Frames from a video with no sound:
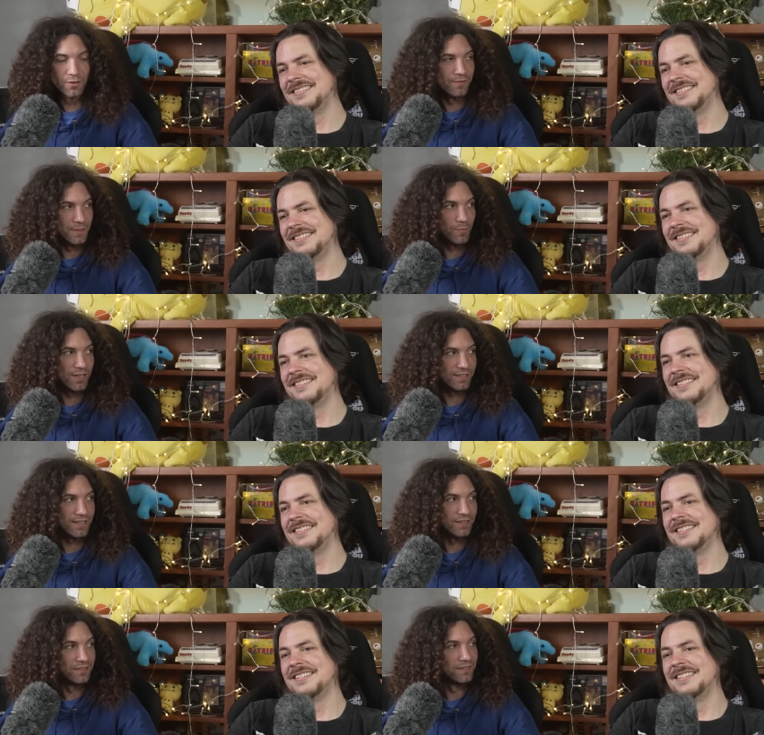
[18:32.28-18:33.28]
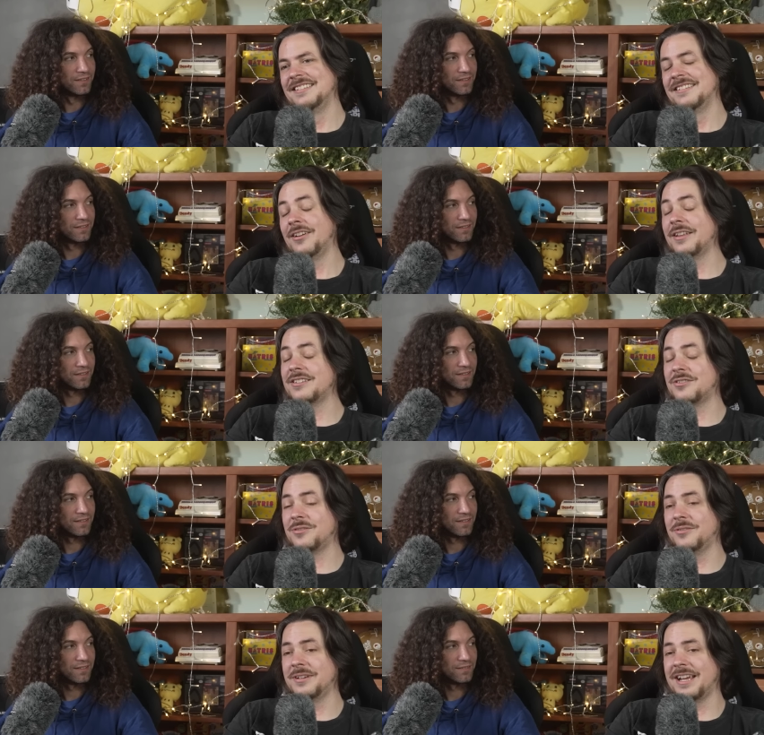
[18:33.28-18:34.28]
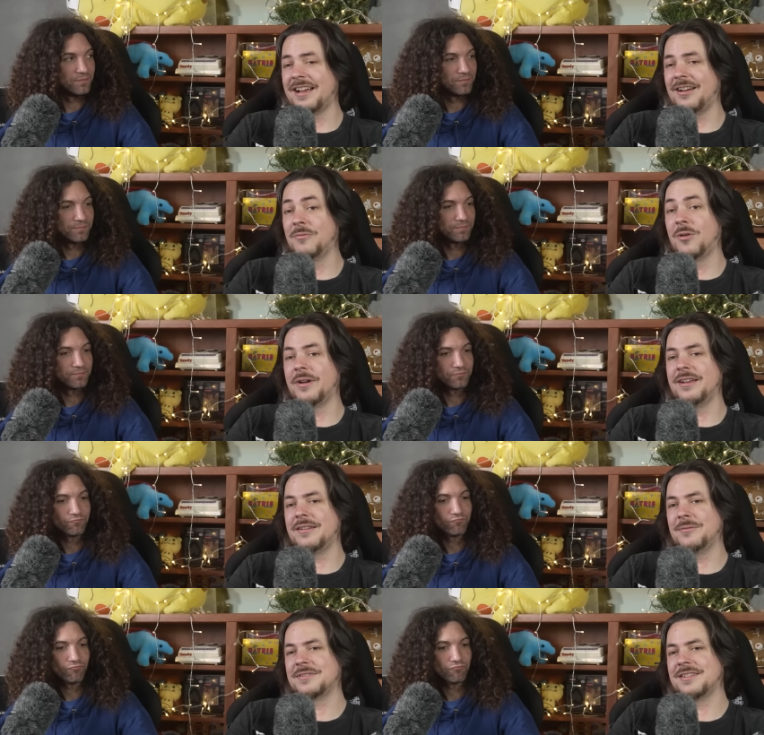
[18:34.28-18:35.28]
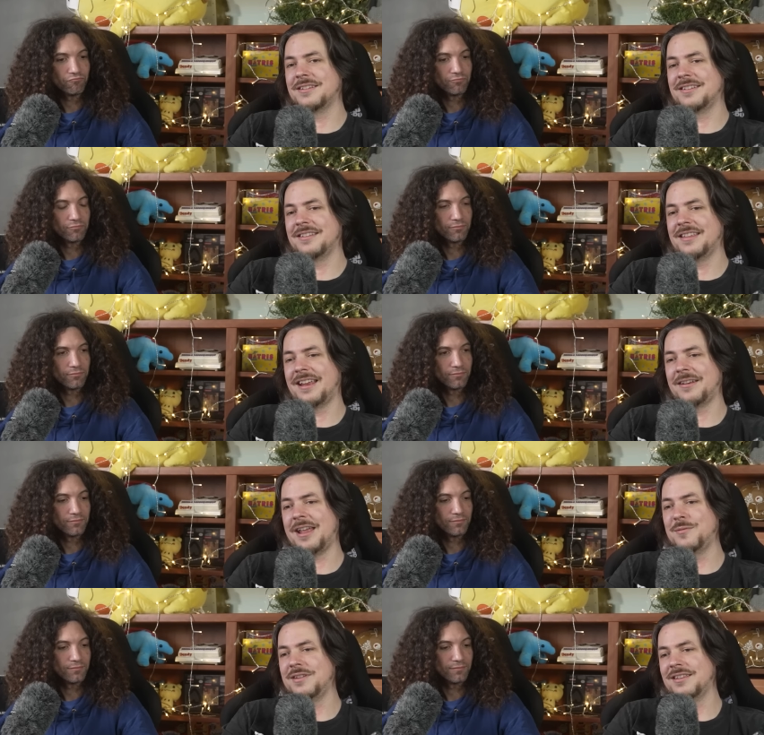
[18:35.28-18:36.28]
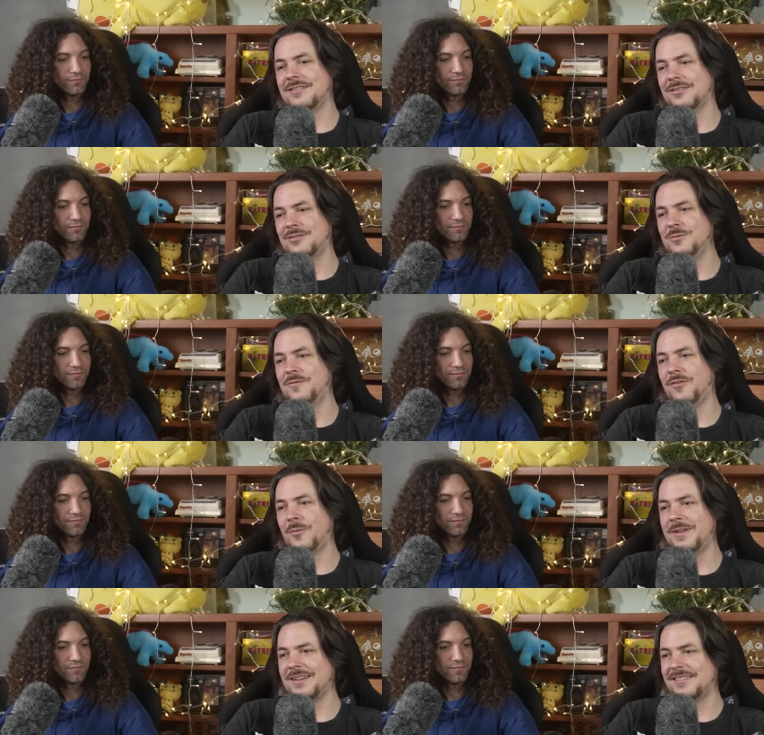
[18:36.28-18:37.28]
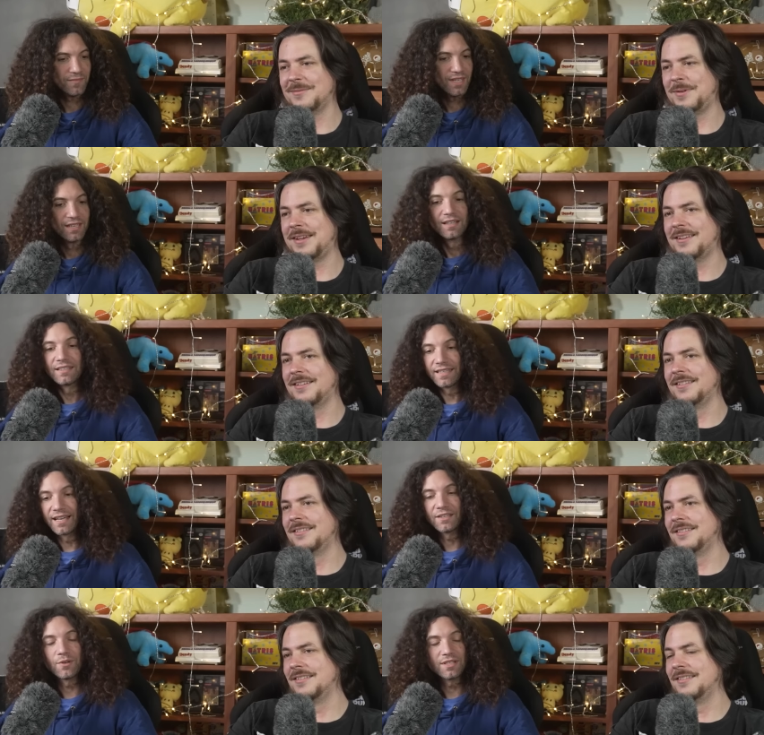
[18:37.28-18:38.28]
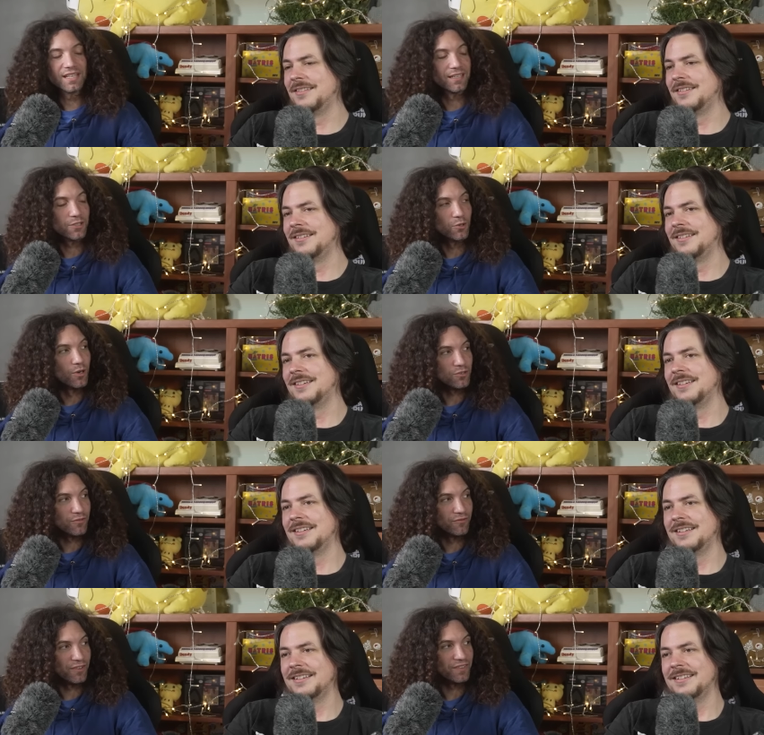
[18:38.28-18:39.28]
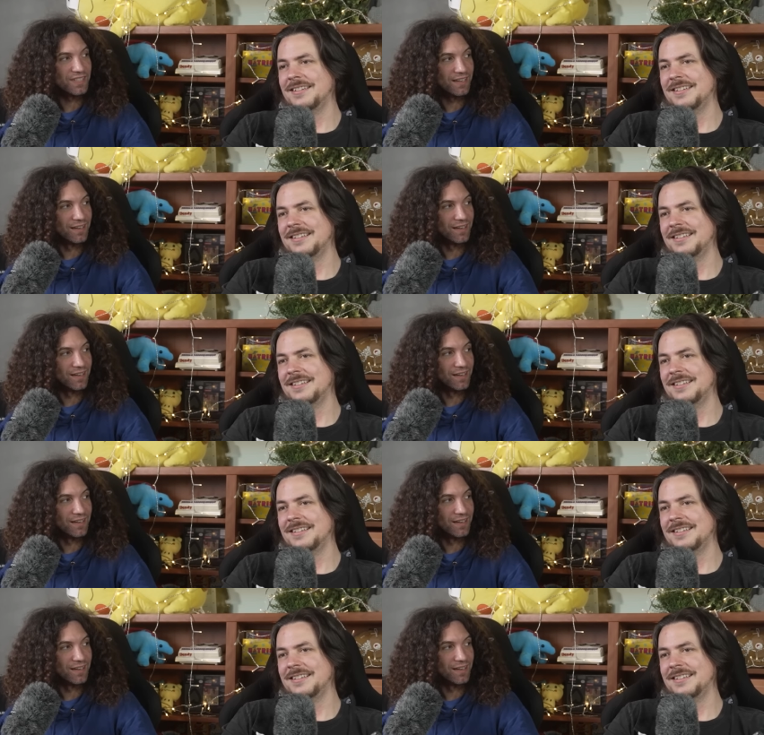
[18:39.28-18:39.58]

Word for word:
Speaker 1: as a nervous breakdown.
Speaker 2: Oh, that's true. Yeah. Well, it, it was the that enemy that took two full minutes to beat.
Speaker 1: Yeah, you had to hit it 250